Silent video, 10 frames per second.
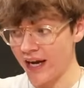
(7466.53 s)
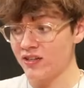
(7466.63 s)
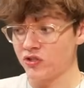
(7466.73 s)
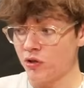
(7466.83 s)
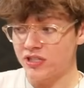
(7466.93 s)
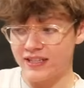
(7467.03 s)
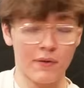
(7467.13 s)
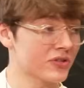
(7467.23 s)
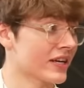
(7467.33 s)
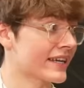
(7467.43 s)
they you said
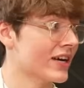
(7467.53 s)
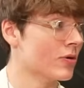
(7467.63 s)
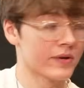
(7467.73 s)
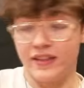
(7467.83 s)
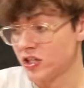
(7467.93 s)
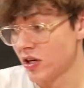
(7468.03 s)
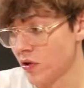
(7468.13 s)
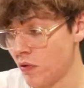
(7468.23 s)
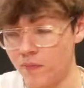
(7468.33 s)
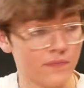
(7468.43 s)
that was gonna kill me. This
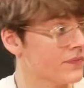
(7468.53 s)
other one.